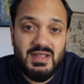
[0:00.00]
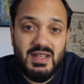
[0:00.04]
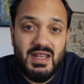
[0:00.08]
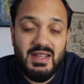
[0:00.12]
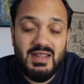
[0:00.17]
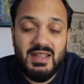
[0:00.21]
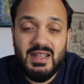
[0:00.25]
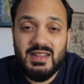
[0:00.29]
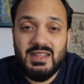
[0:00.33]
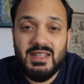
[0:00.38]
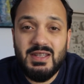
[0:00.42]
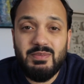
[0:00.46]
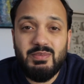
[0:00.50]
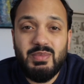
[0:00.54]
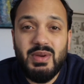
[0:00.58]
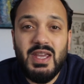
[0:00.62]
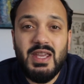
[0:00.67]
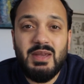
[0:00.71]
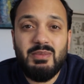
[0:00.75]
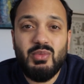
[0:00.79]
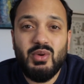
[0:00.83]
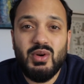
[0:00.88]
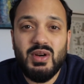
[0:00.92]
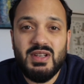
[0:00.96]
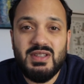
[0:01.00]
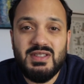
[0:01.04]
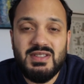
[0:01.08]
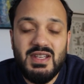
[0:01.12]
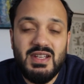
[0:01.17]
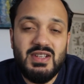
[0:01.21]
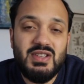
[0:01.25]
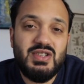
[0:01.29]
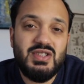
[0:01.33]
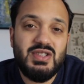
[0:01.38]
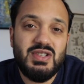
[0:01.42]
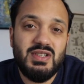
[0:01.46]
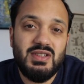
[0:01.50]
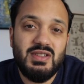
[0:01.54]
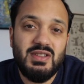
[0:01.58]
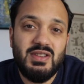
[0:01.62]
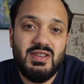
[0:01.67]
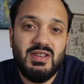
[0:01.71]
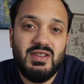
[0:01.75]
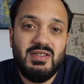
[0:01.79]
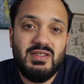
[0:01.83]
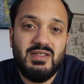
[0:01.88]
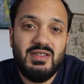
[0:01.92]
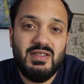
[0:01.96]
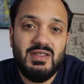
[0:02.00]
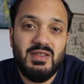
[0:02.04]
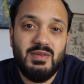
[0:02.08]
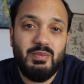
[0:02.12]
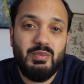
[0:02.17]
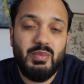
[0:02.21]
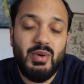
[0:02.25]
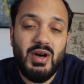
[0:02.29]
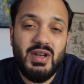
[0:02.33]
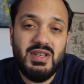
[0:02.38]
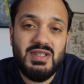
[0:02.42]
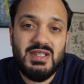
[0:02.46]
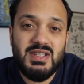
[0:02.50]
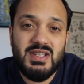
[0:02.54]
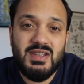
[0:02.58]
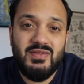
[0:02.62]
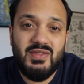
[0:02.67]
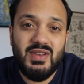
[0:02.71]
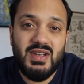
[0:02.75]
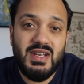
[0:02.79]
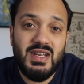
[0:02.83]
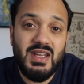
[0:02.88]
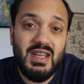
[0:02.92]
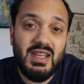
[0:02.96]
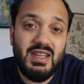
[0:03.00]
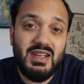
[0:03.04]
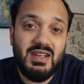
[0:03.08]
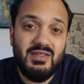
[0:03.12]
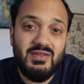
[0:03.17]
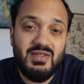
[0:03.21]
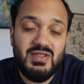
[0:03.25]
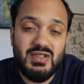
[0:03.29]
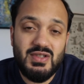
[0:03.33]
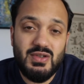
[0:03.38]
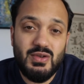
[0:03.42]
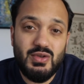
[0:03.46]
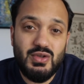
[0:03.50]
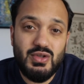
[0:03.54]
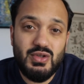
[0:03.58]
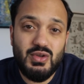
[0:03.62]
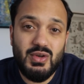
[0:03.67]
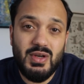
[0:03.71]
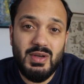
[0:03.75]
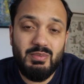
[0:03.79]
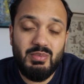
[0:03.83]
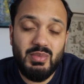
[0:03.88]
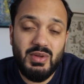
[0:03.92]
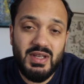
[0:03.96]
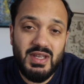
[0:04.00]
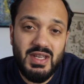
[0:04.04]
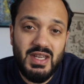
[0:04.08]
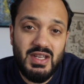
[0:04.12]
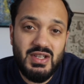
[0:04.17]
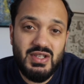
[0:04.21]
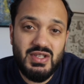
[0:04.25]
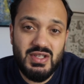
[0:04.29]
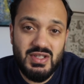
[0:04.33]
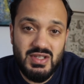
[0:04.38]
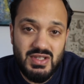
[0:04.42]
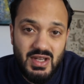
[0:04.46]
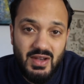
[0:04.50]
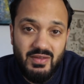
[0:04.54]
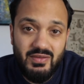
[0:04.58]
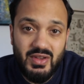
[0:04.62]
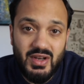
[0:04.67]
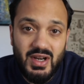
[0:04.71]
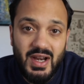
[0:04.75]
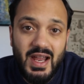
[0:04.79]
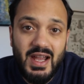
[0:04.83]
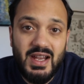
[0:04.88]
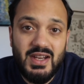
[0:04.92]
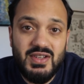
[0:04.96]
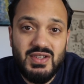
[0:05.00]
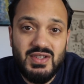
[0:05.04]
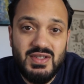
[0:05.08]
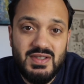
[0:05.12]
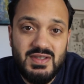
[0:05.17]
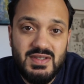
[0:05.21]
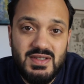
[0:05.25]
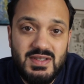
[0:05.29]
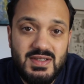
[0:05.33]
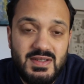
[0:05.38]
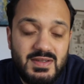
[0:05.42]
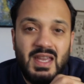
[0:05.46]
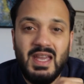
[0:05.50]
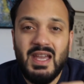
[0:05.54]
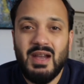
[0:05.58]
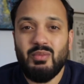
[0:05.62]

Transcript: and that they pay more attention to the positive and negative social implications of their actions.